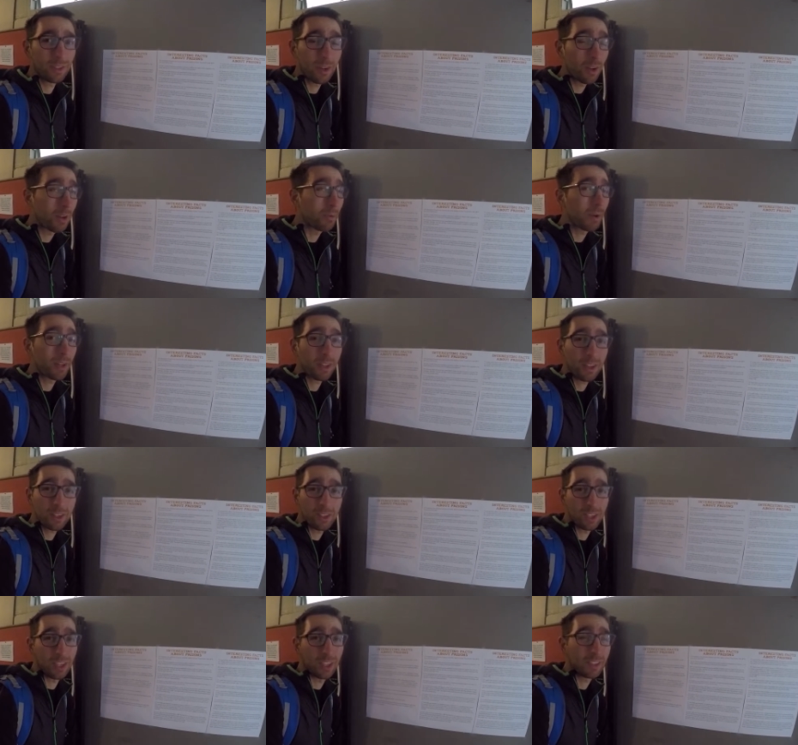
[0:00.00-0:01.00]
Talk about
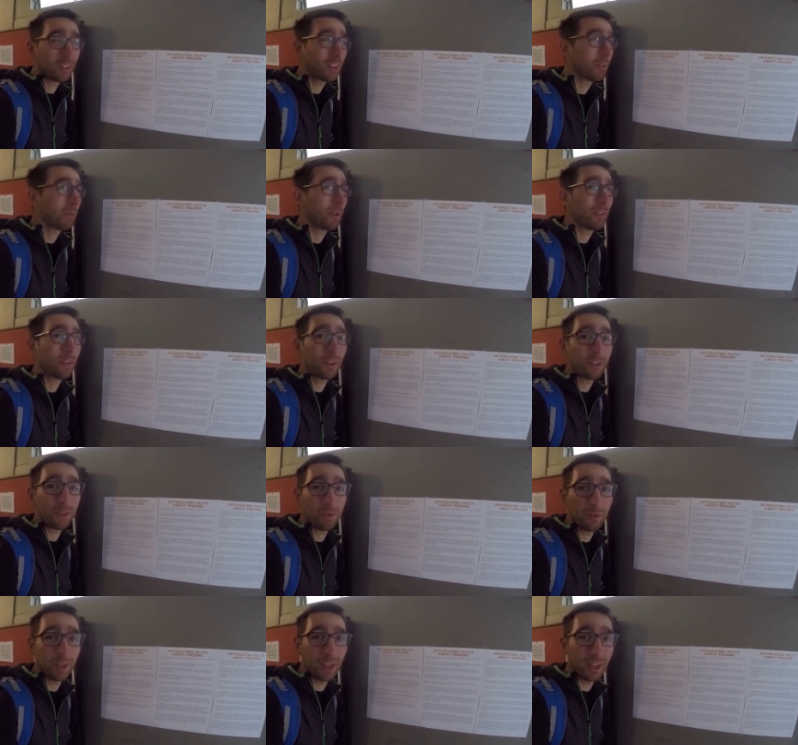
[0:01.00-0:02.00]
Russia, talk about
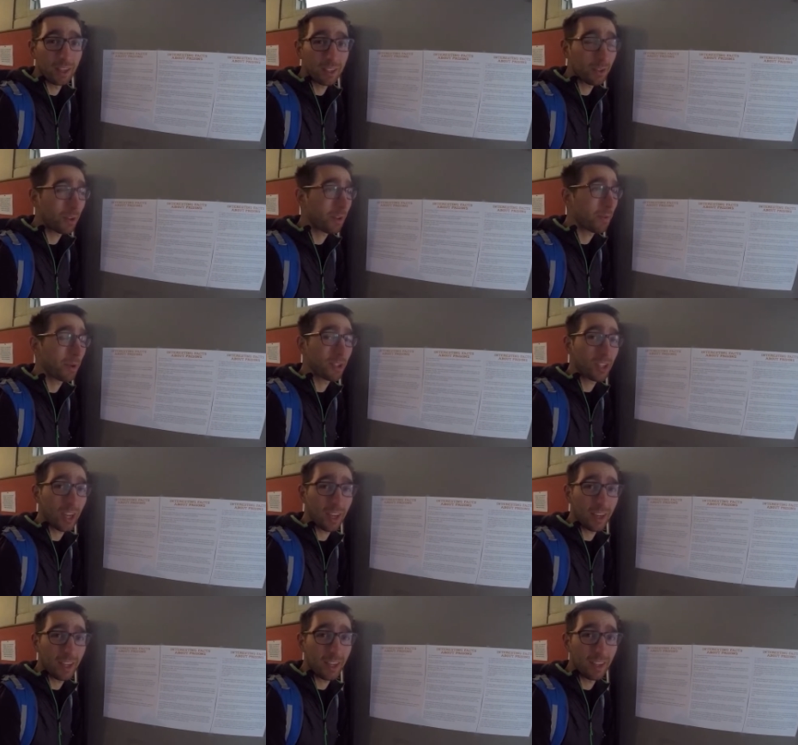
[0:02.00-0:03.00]
North Korea, talk about
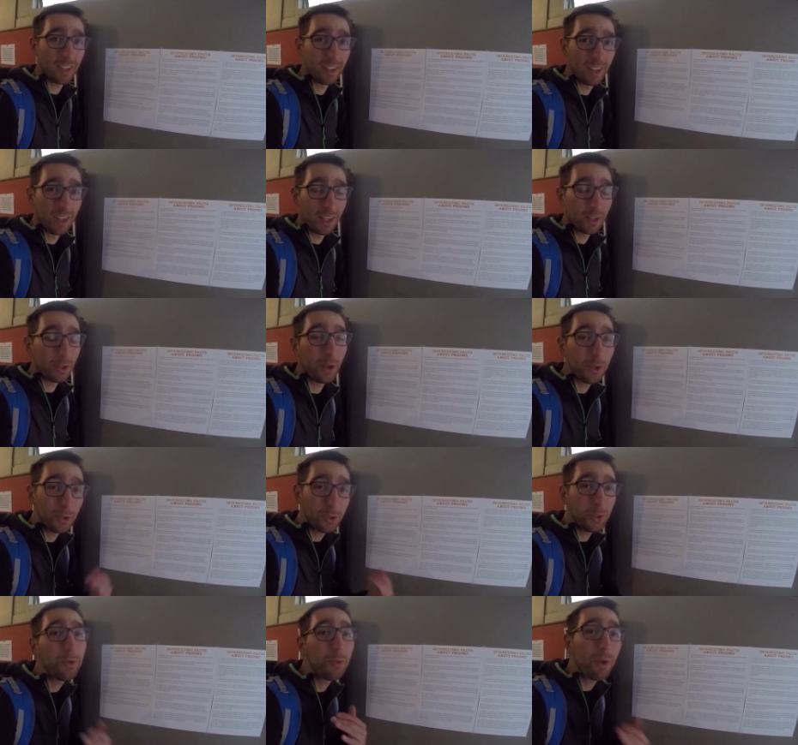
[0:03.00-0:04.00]
China. The
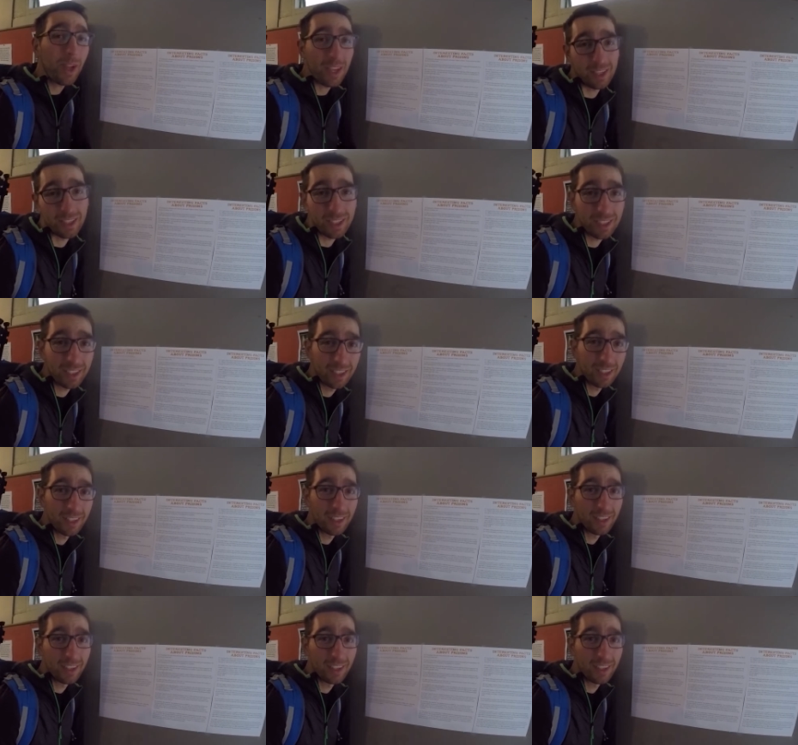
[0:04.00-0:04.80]
US.